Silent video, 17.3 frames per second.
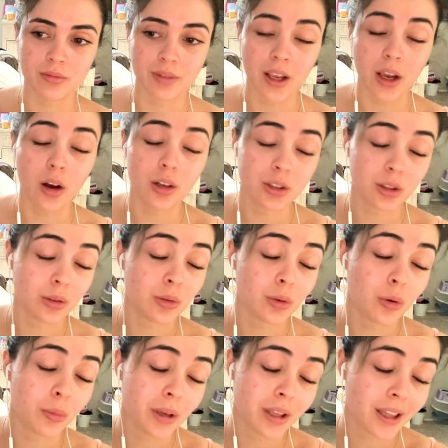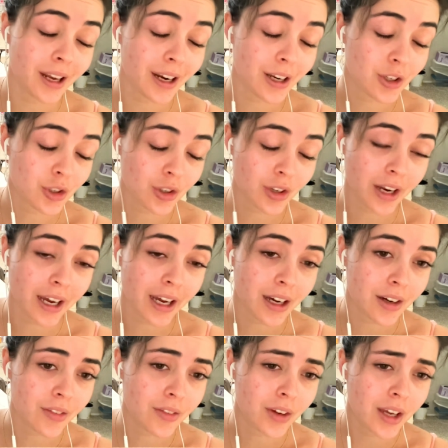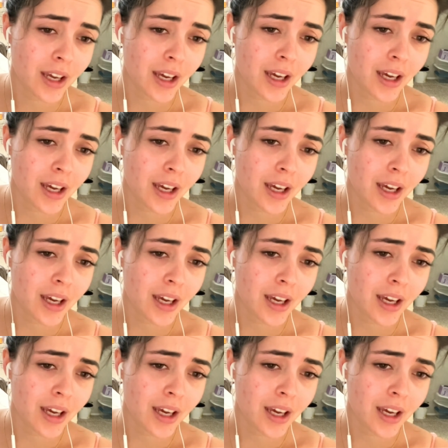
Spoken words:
they also told me that I should have